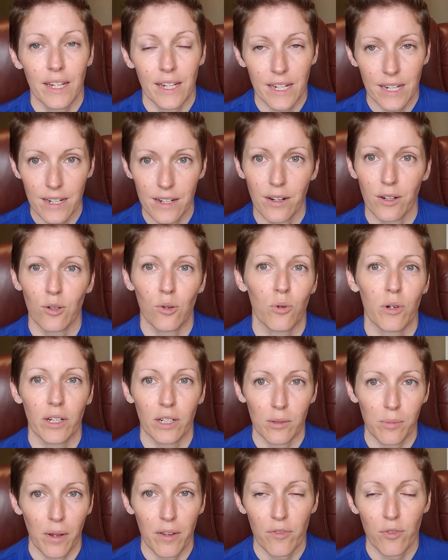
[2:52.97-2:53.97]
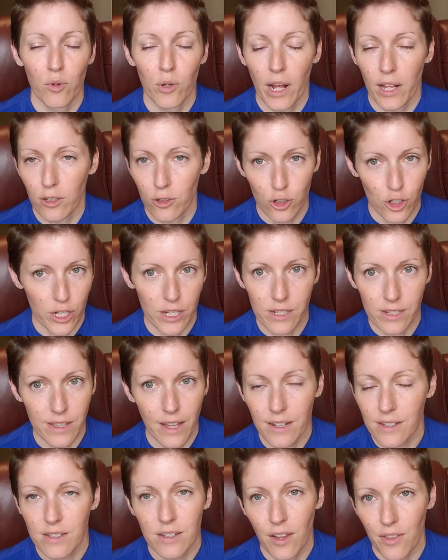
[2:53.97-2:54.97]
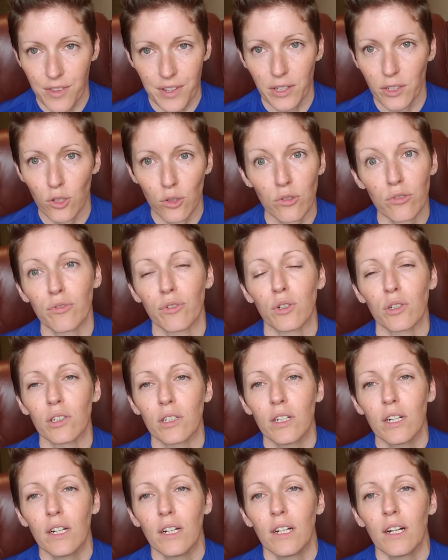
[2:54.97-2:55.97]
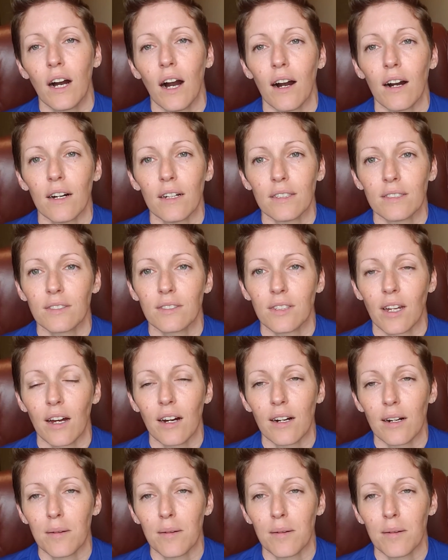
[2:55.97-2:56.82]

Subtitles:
eat according to my food allergies, that's nothing new for us.